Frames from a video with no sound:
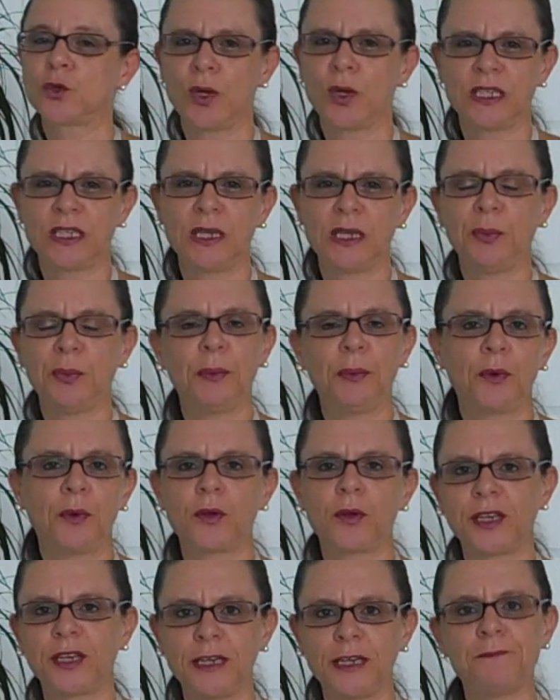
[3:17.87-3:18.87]
20 people
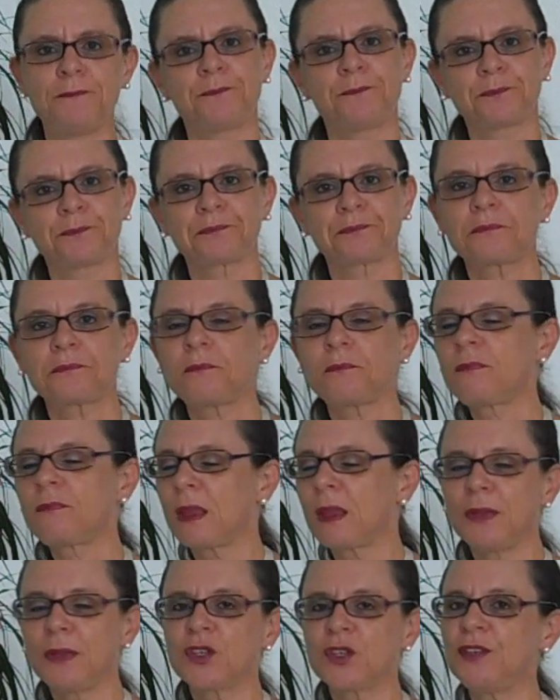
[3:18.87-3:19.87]
a day
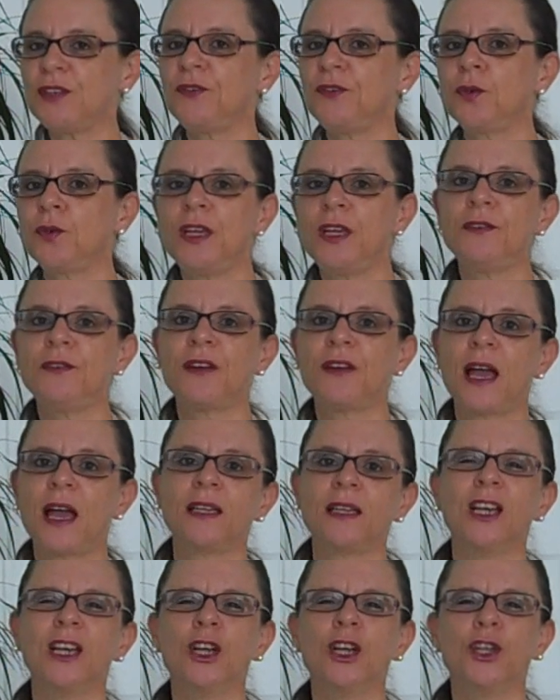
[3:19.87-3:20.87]
because if you invite